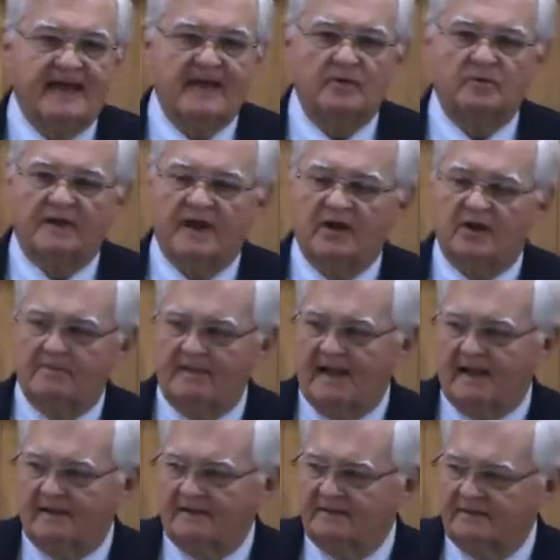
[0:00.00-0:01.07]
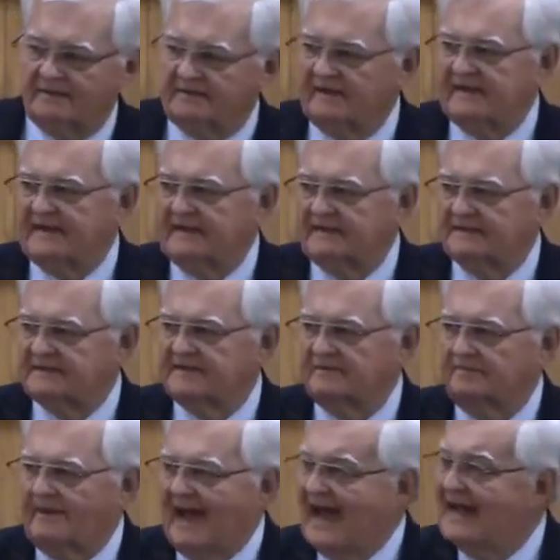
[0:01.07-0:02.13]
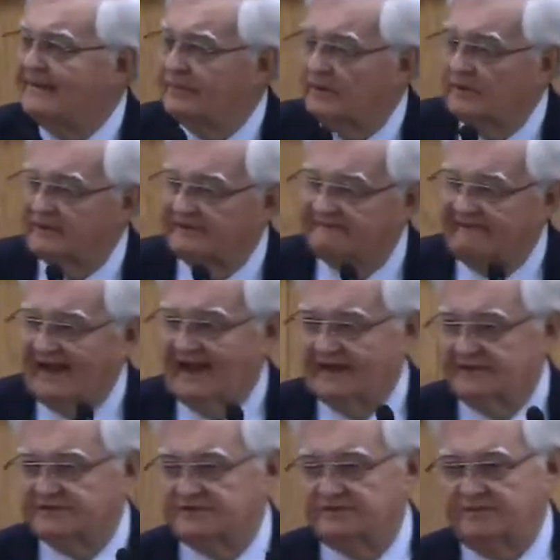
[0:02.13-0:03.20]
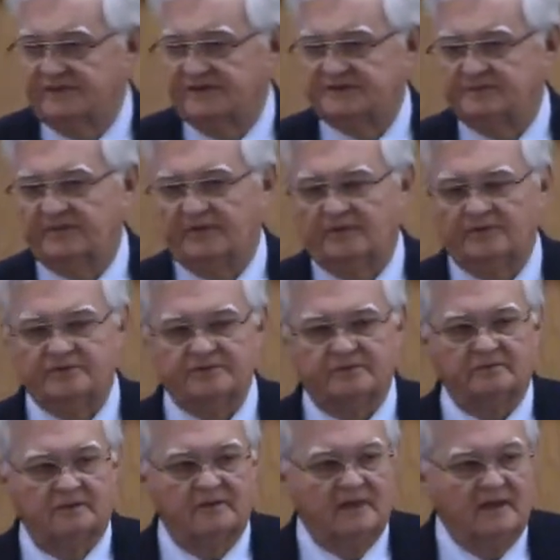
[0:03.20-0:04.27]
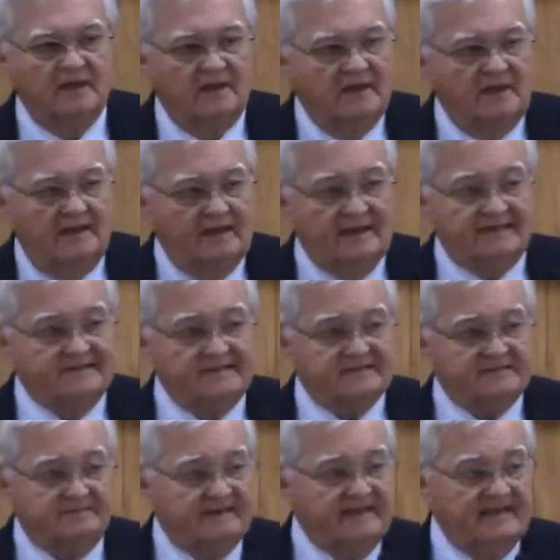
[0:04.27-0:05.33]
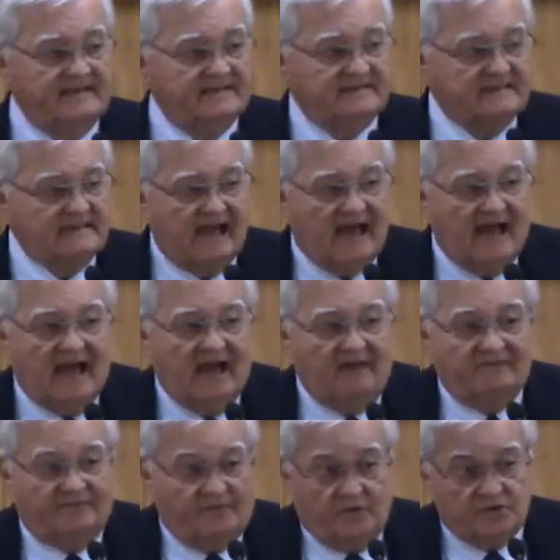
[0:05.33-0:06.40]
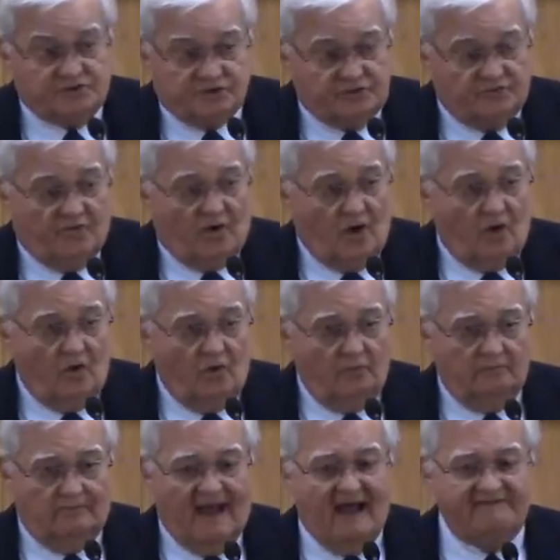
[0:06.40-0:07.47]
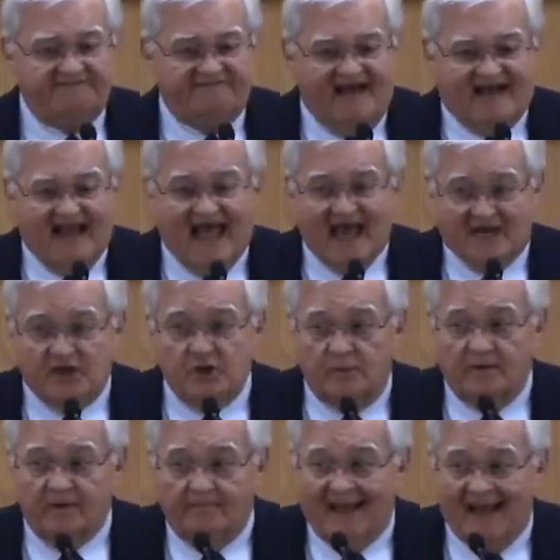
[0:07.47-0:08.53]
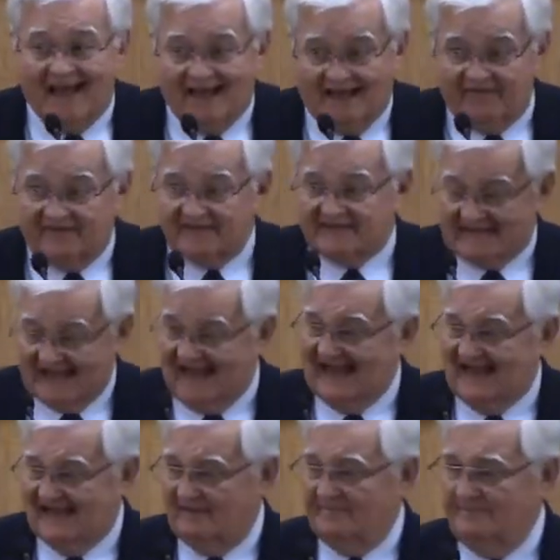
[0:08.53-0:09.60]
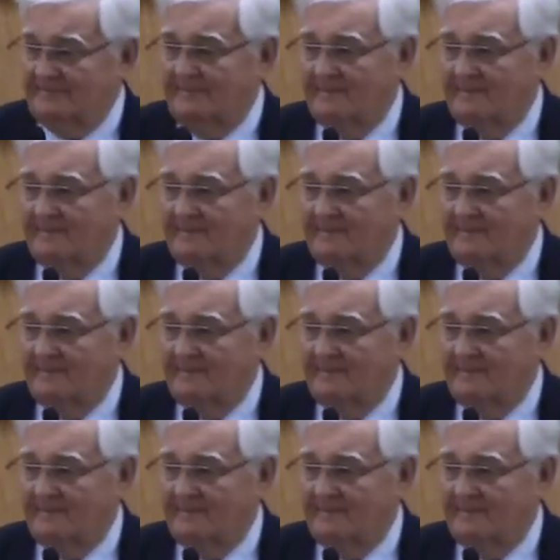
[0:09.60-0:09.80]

don't care about things that the Bible defines to be spiritual. It just means, first of all, my finite human mind at this time